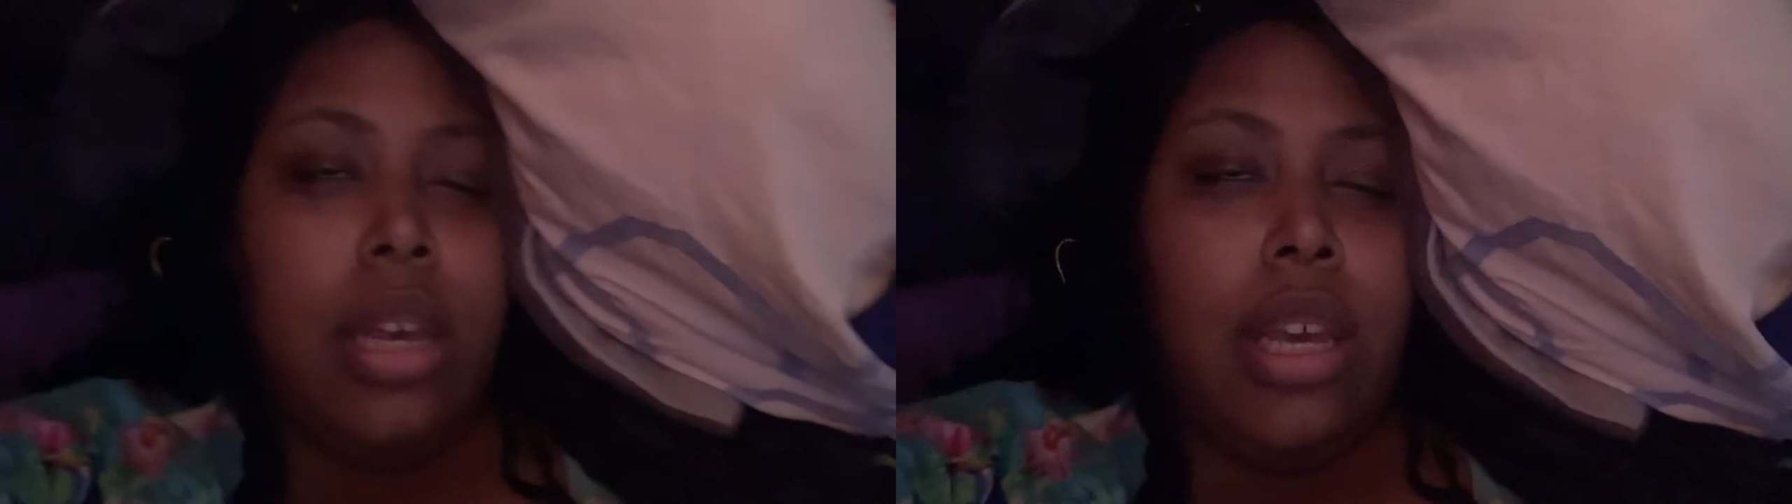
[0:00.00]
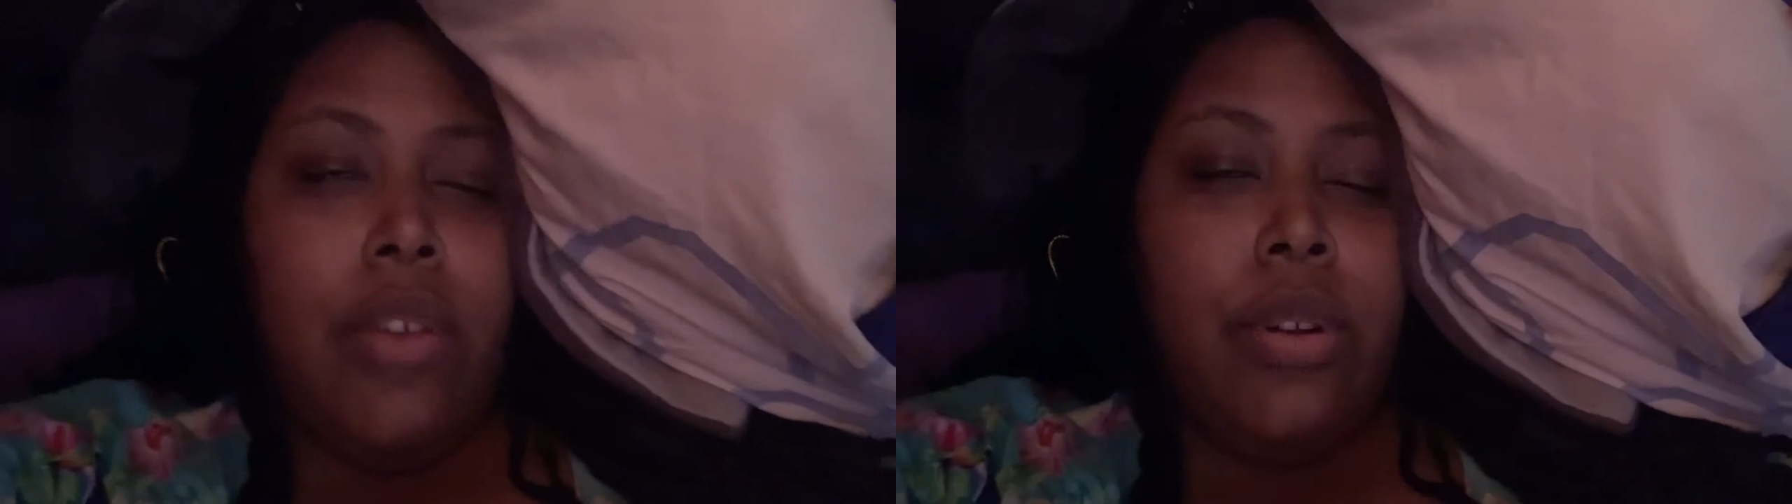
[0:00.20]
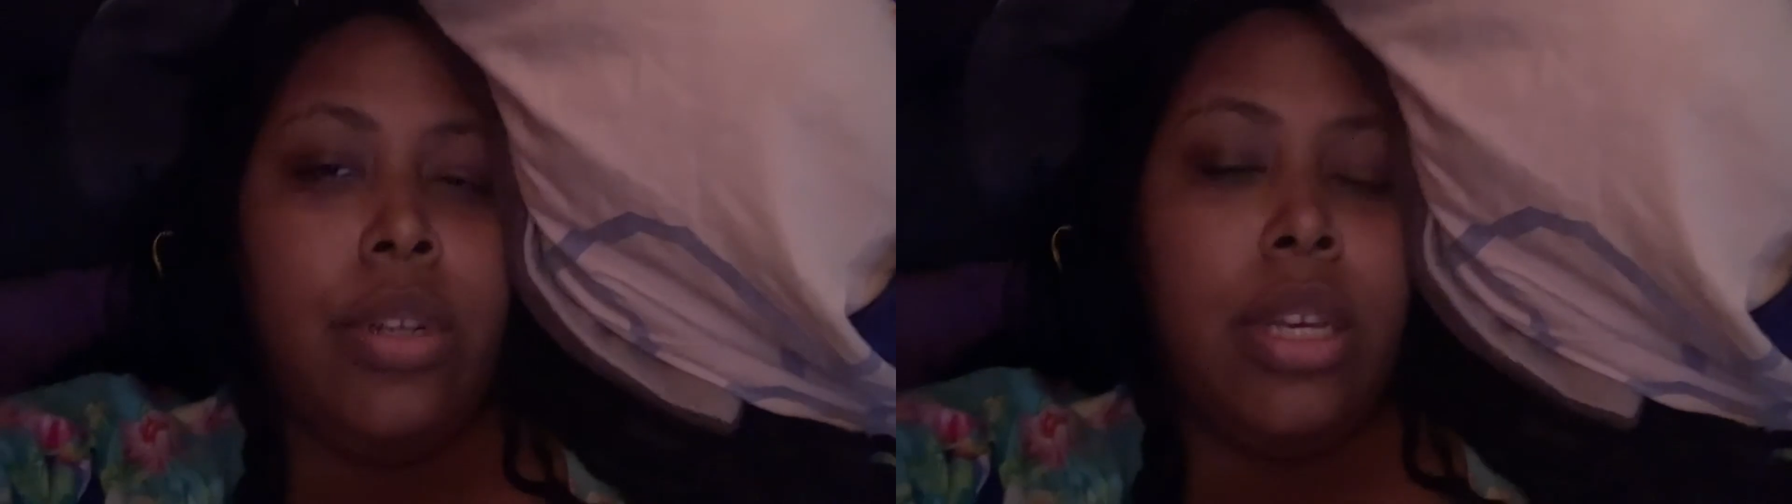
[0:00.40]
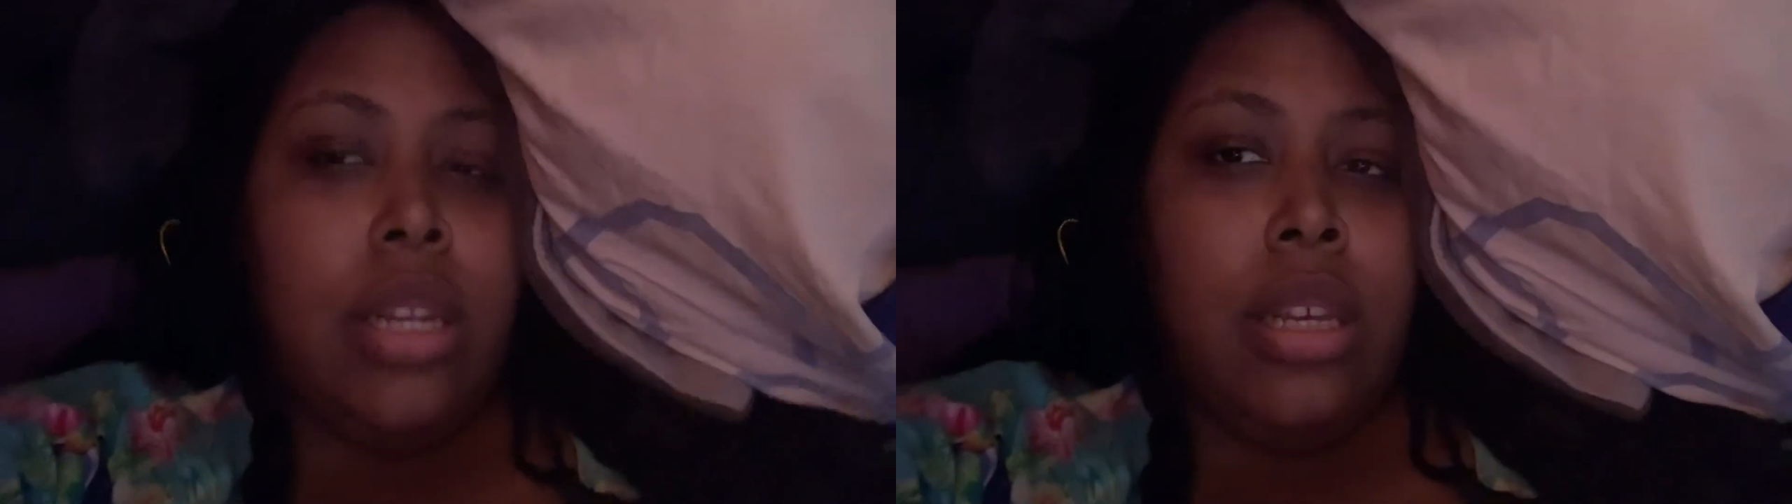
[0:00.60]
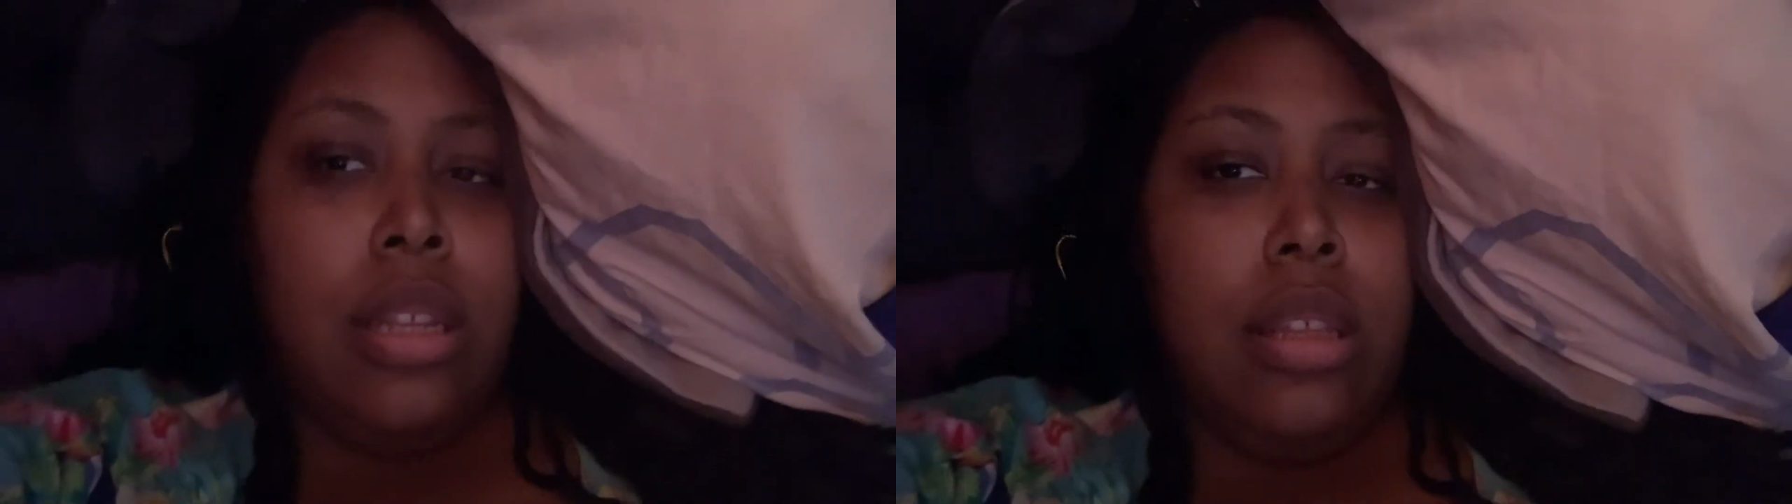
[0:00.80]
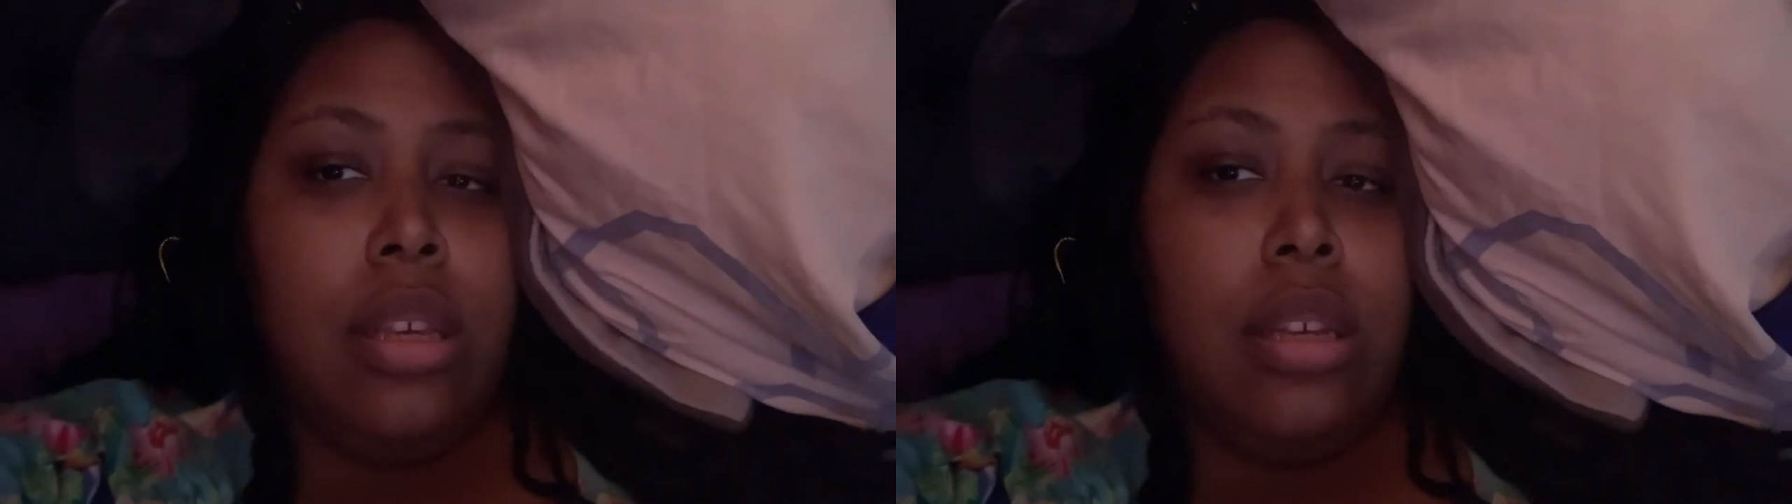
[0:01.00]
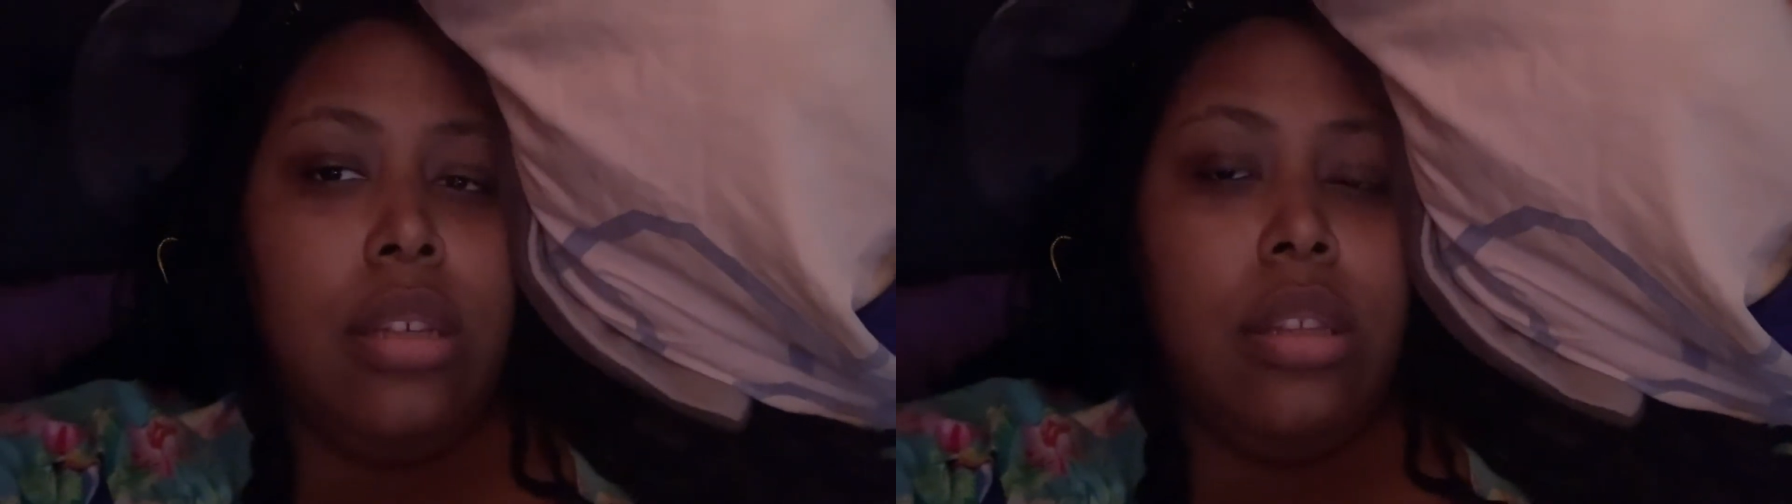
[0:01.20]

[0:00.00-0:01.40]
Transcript: haven't done anything.